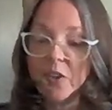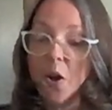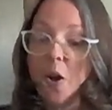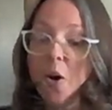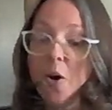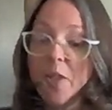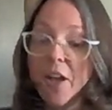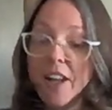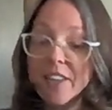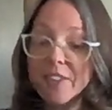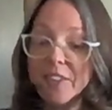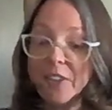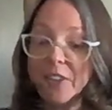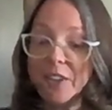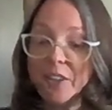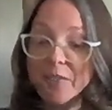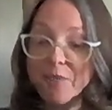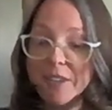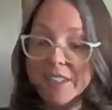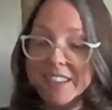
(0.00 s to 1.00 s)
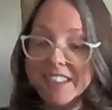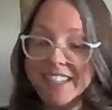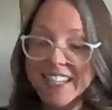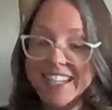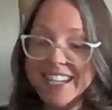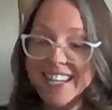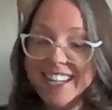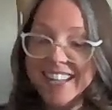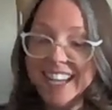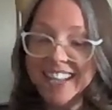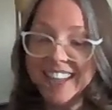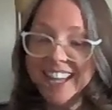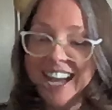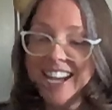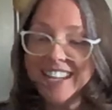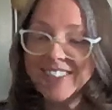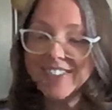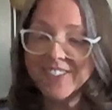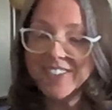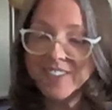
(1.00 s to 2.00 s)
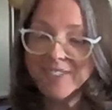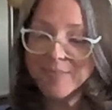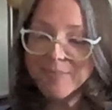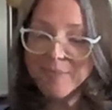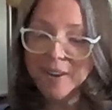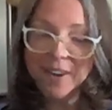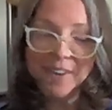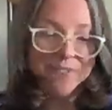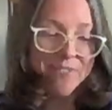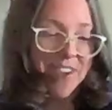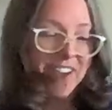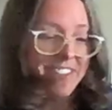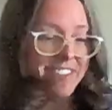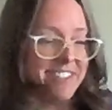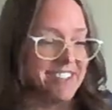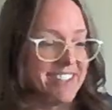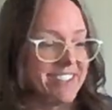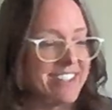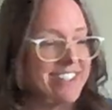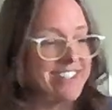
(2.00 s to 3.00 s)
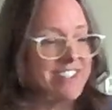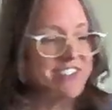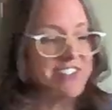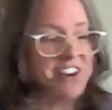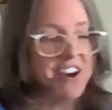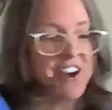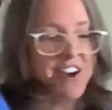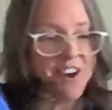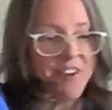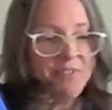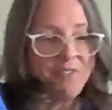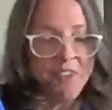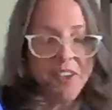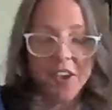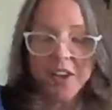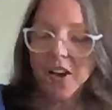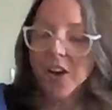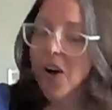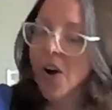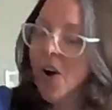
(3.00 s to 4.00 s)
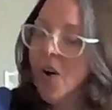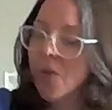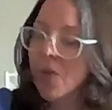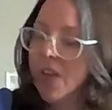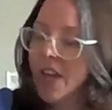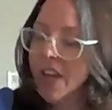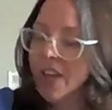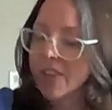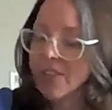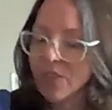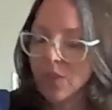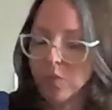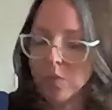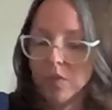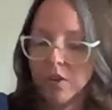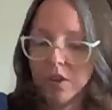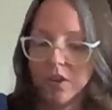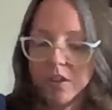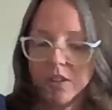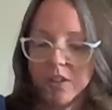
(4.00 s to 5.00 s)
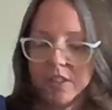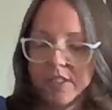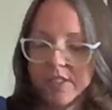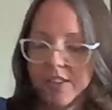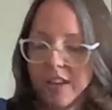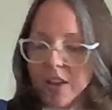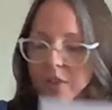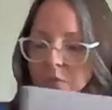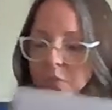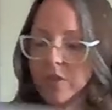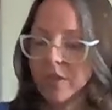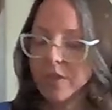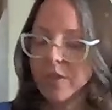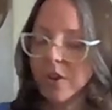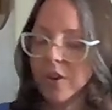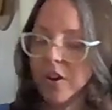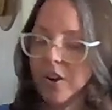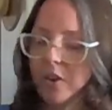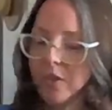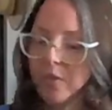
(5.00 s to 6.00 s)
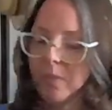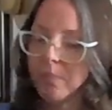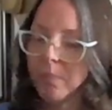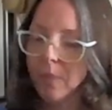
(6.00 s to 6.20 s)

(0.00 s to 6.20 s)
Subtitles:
Oh, that's a good one, Cindy. That last one's perfect. Good job. Okay, so we're all done with our